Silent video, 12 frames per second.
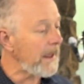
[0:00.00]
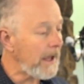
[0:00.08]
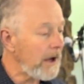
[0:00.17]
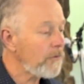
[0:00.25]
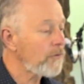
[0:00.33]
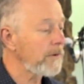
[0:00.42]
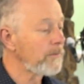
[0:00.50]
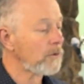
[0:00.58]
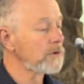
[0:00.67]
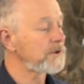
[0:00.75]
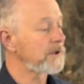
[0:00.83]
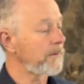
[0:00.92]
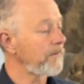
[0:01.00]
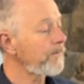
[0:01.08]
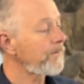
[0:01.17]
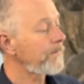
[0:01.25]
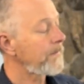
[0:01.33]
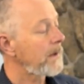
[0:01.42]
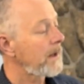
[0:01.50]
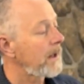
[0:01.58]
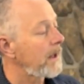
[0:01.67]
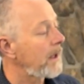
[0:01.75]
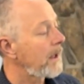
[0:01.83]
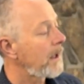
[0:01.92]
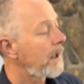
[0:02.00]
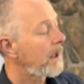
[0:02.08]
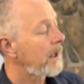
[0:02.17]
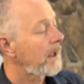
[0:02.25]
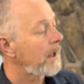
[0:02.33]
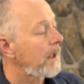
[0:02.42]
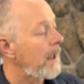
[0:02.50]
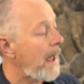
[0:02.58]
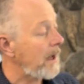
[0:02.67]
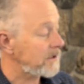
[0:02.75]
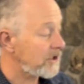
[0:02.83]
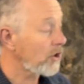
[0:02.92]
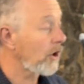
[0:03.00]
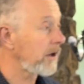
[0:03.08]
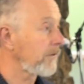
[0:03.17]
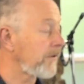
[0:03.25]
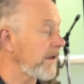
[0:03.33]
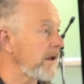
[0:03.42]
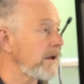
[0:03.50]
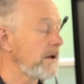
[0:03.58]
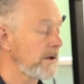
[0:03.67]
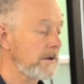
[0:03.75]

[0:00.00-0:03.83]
Every Muslim outside of the